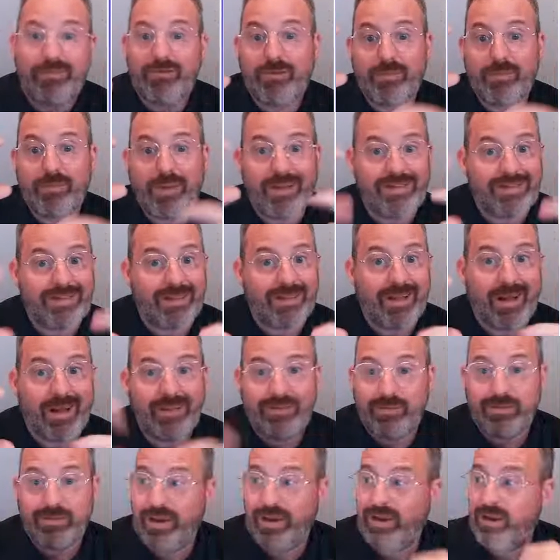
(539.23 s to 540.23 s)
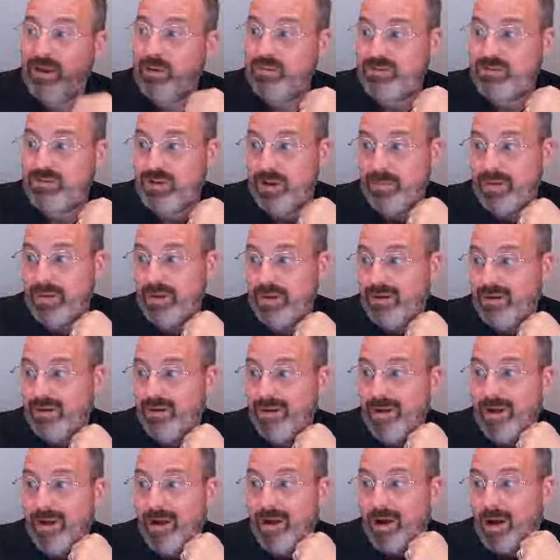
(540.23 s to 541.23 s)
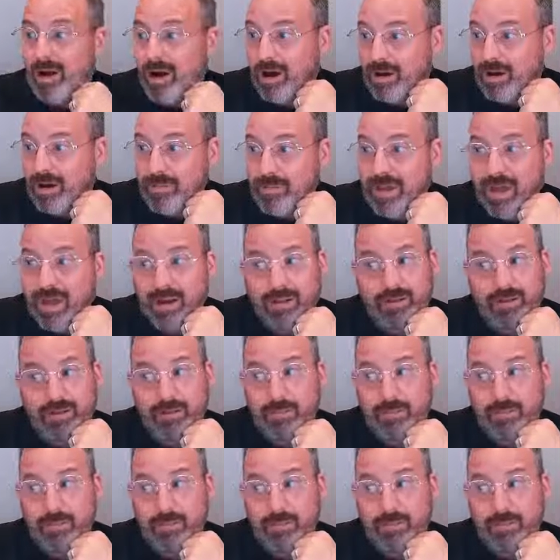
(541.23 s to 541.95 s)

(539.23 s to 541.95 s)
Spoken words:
my slides and my notes come in, automatically